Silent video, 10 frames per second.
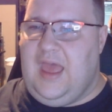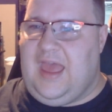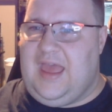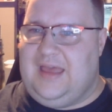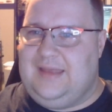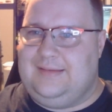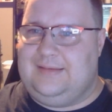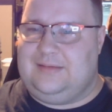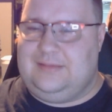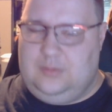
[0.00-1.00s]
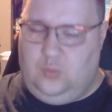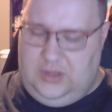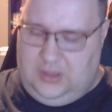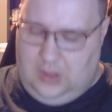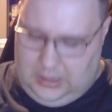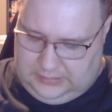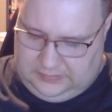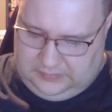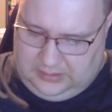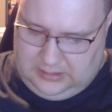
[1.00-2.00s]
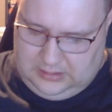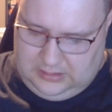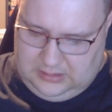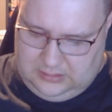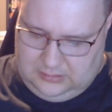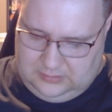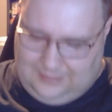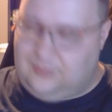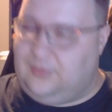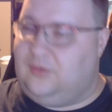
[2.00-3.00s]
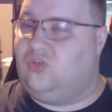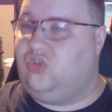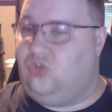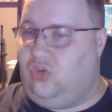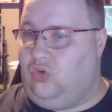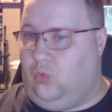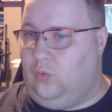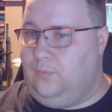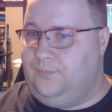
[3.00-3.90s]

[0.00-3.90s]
And we got Time Splitters 2.